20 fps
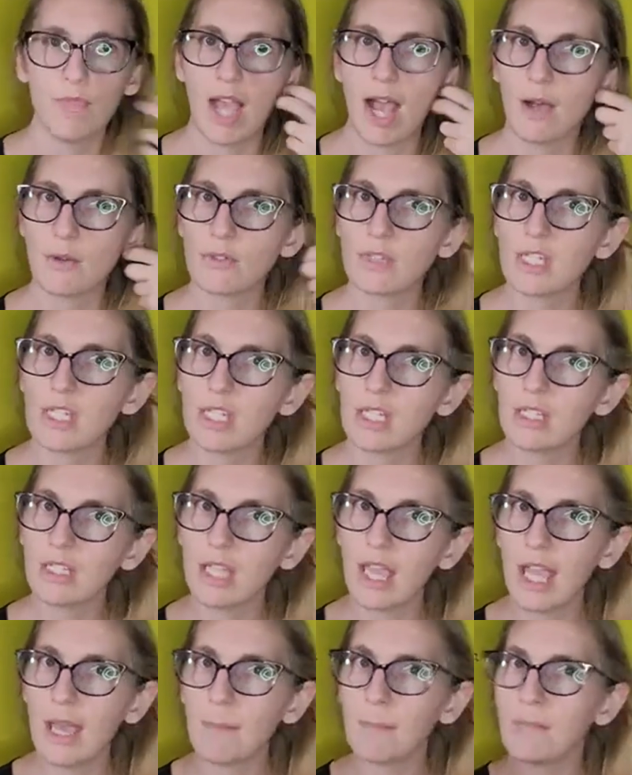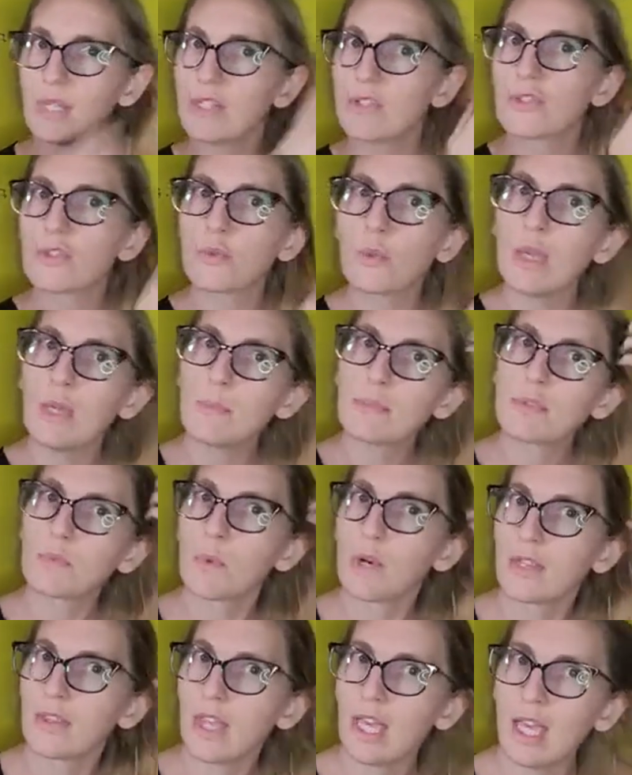Housing encampment sweeps
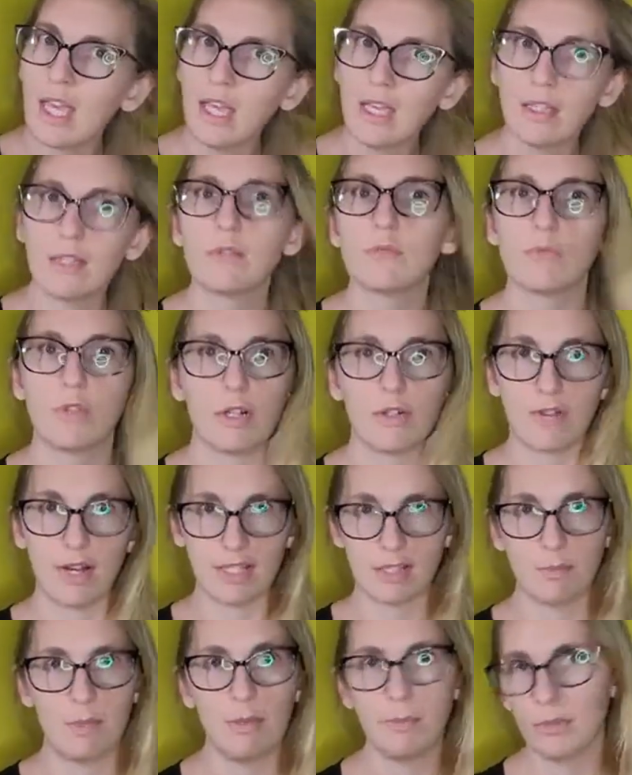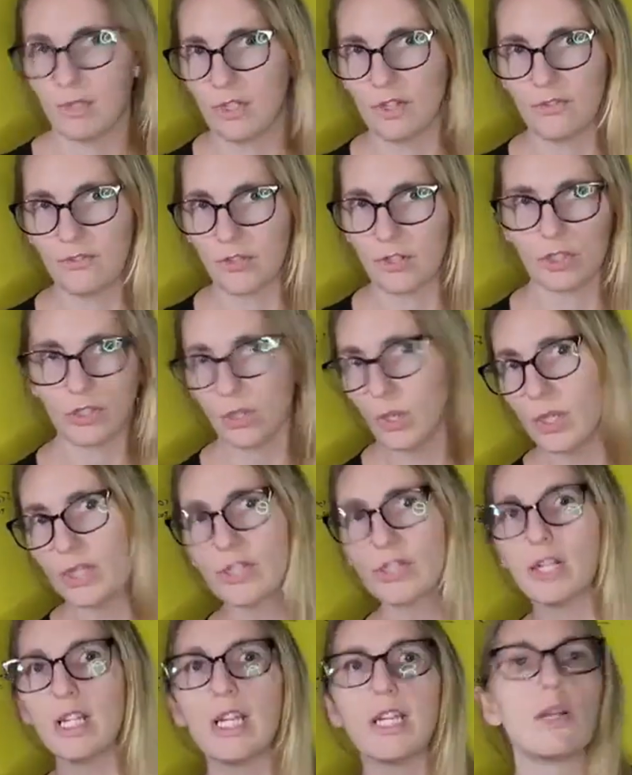where they arrest people for
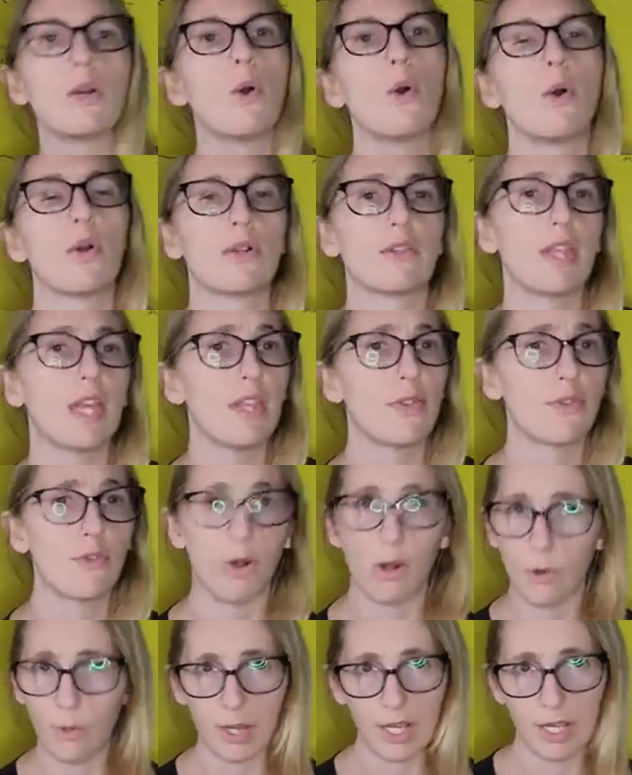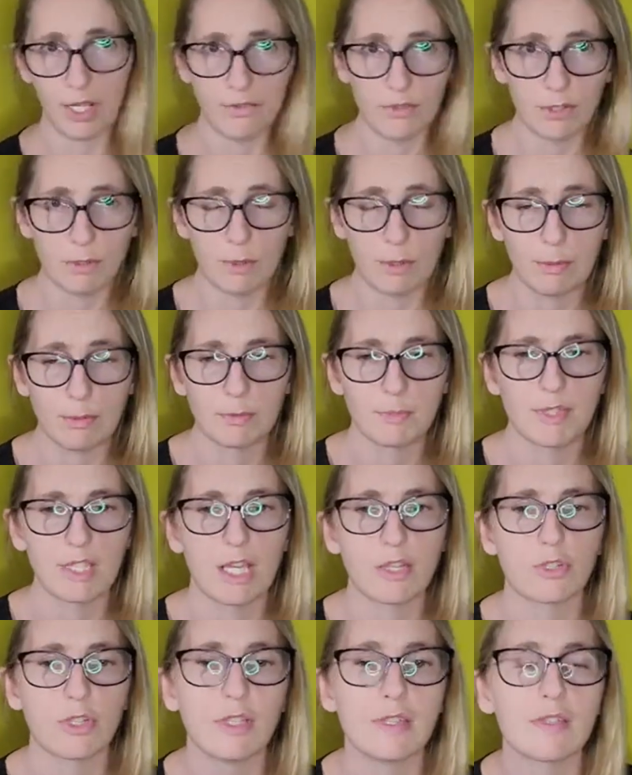loitering or they throw away all those people's
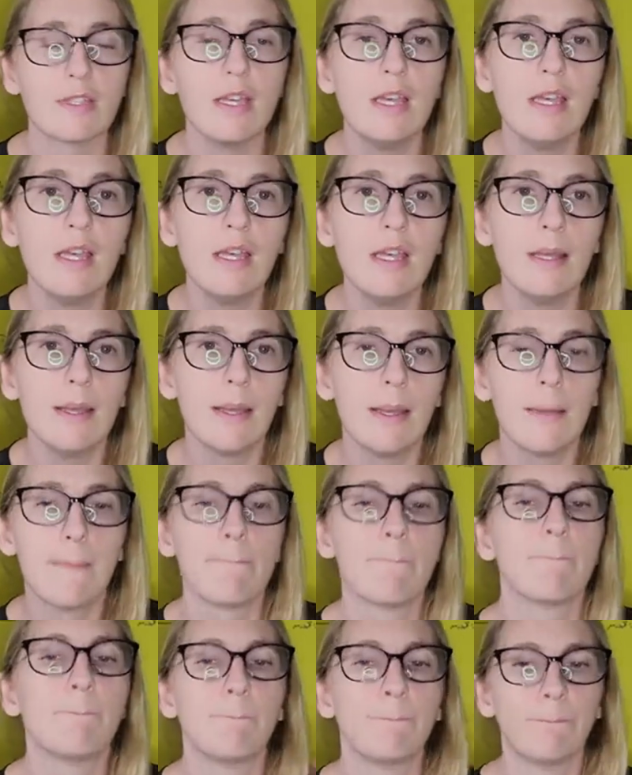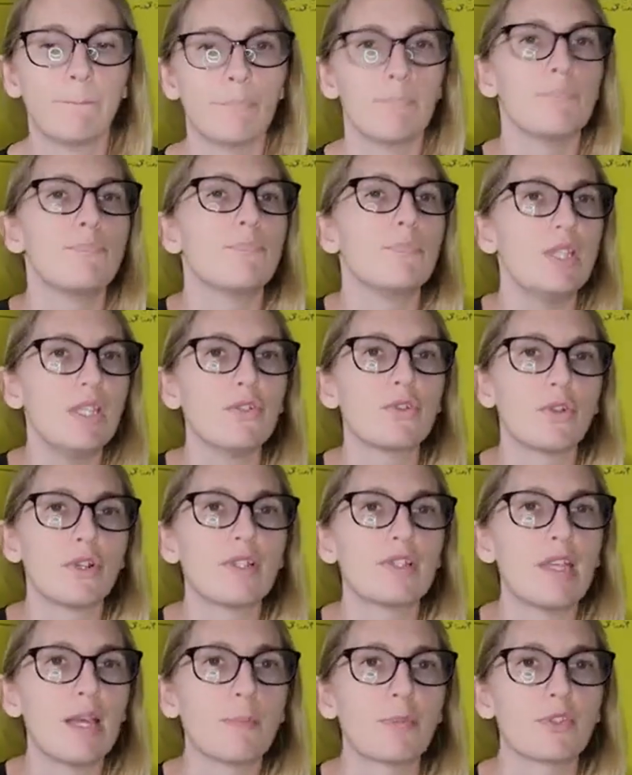possessions. These are
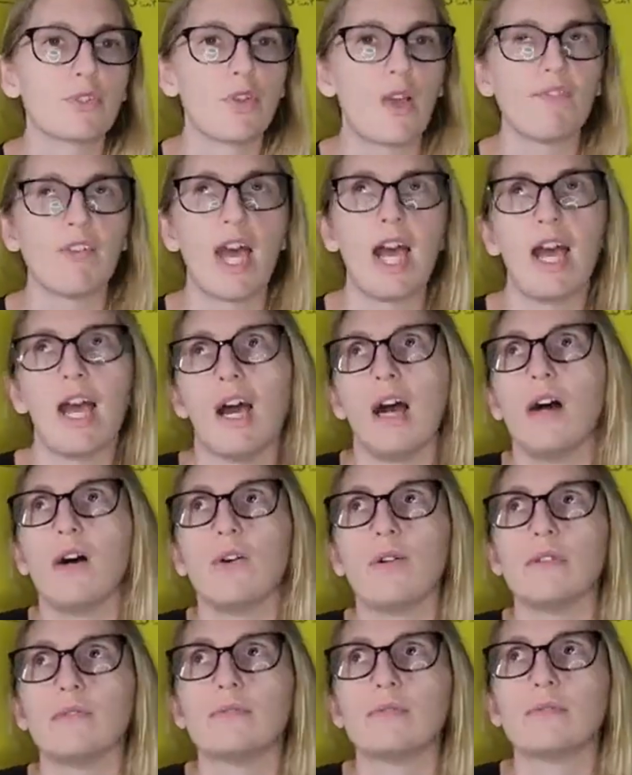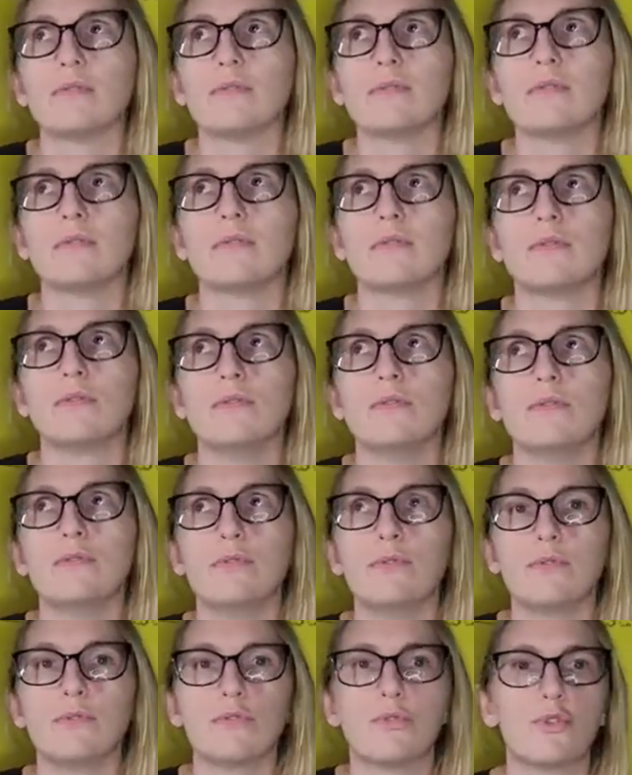examples of how
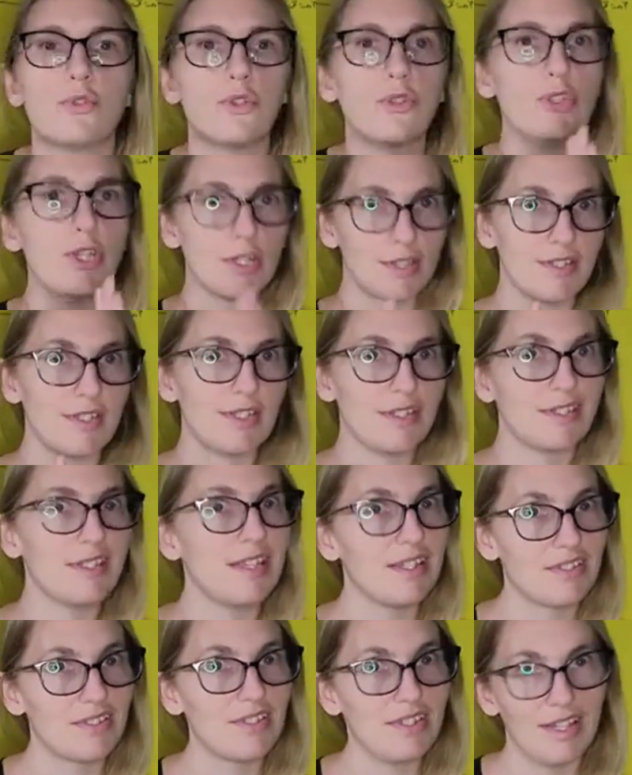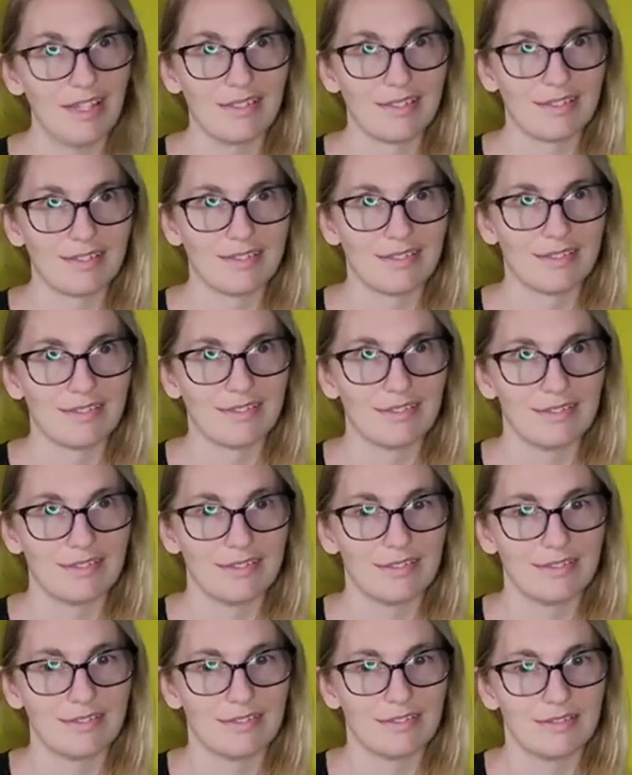just existing
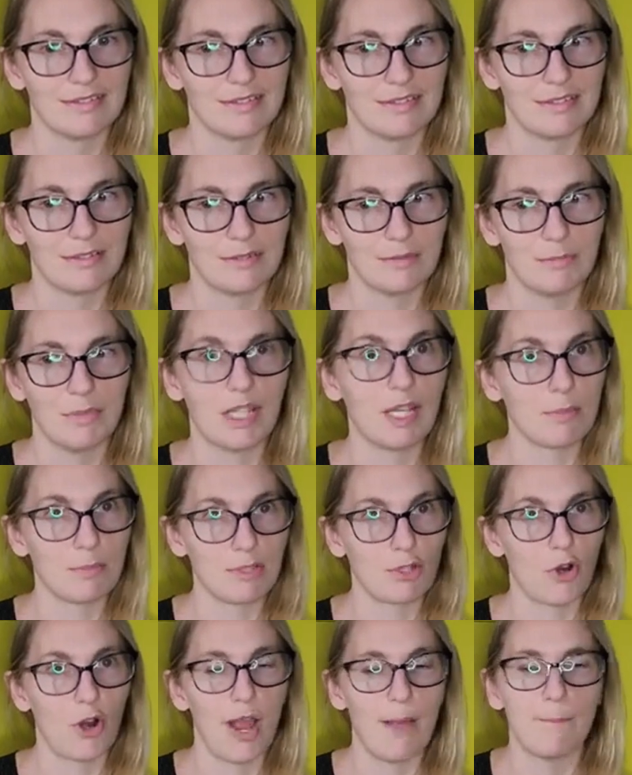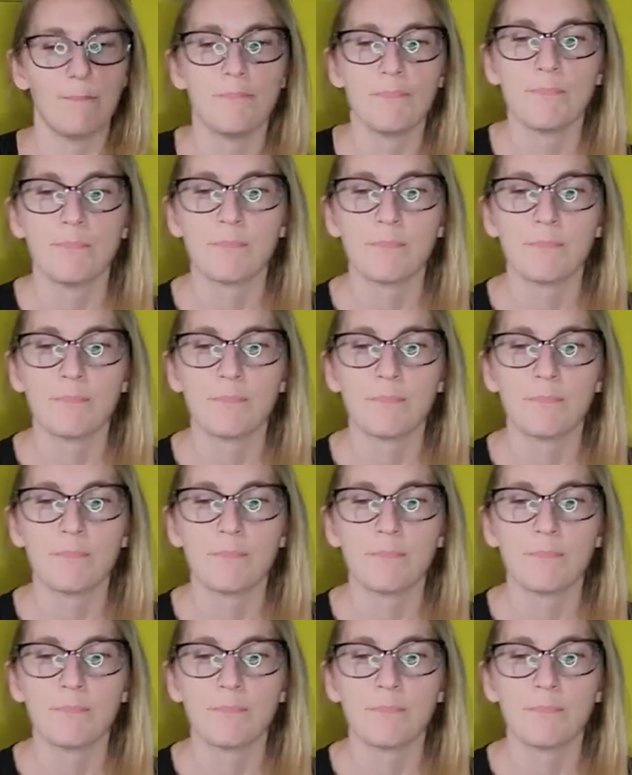becomes a crime.